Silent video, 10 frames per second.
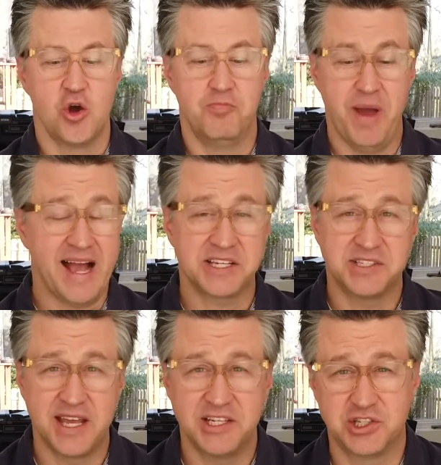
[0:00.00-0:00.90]

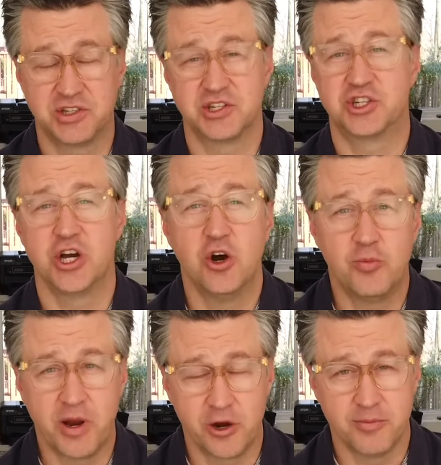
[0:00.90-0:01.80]
backstage at the
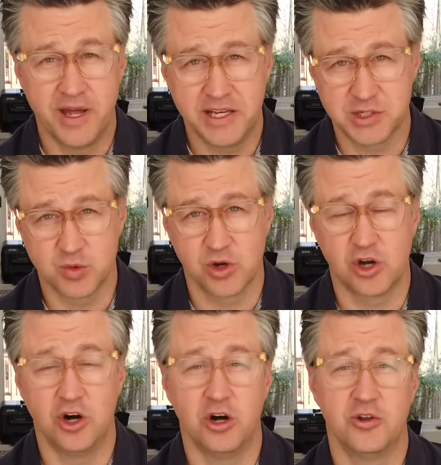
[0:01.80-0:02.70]
show, paramedics were
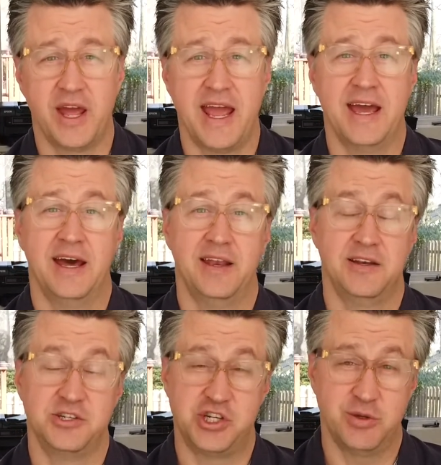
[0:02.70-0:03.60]
called,
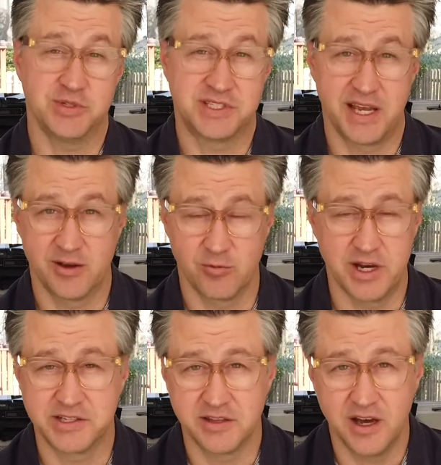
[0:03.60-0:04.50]
and she was taken
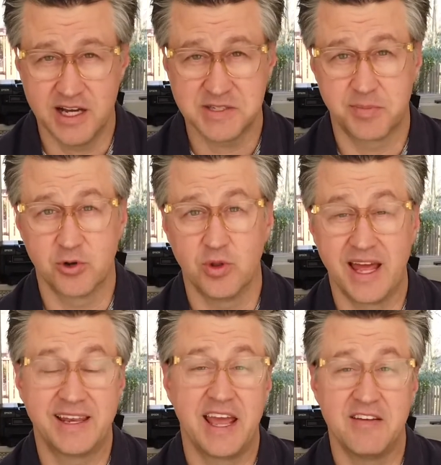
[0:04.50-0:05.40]
right to the hospital
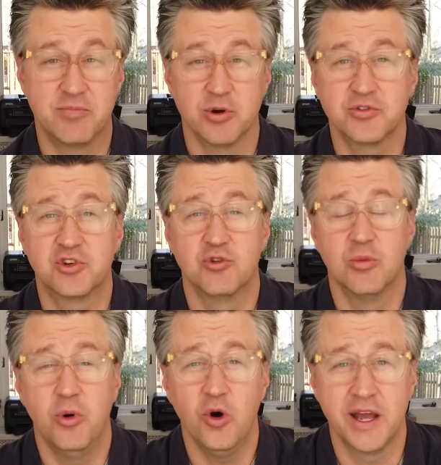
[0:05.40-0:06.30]
and gave birth to
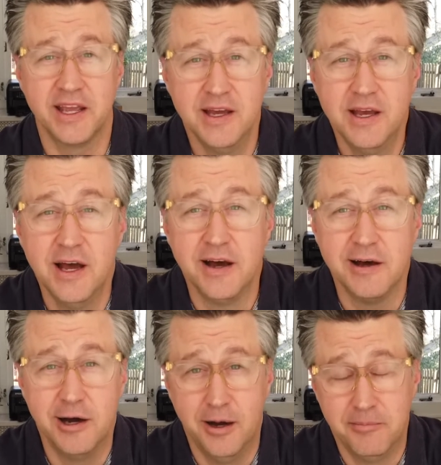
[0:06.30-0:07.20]
a boy.
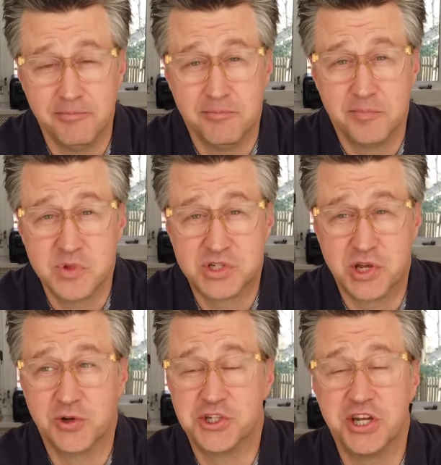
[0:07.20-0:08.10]

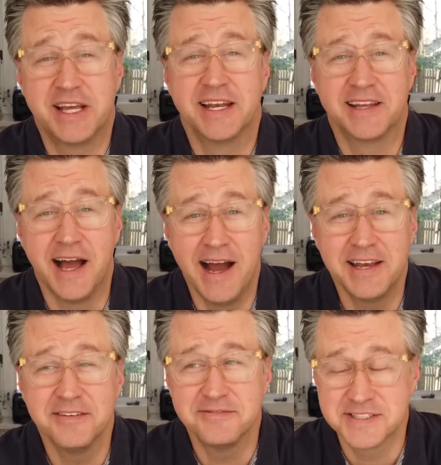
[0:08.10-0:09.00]
So she can
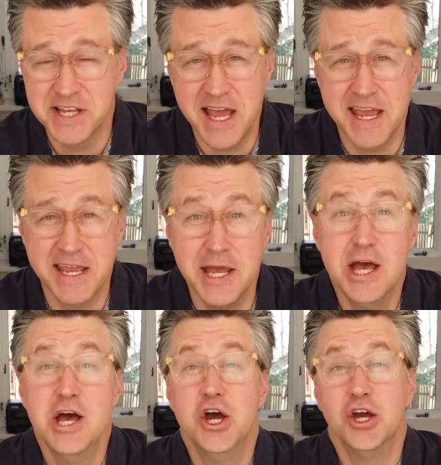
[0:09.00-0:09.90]
kind of say,
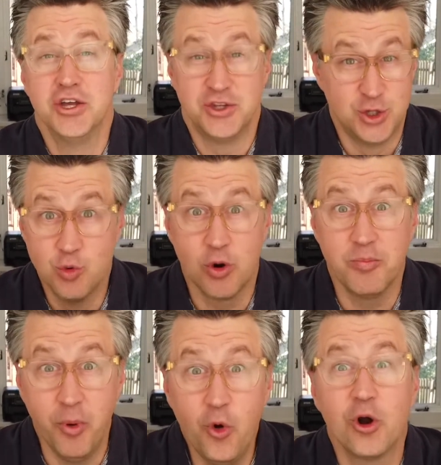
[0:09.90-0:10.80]
you
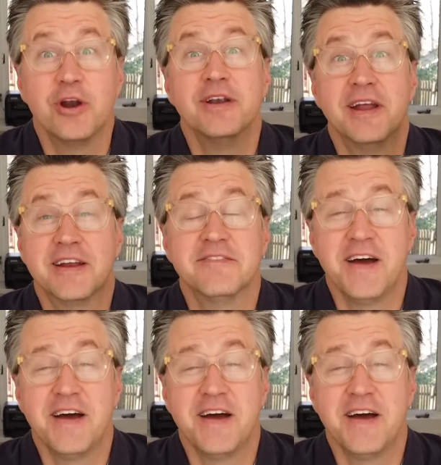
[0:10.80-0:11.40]
were born at a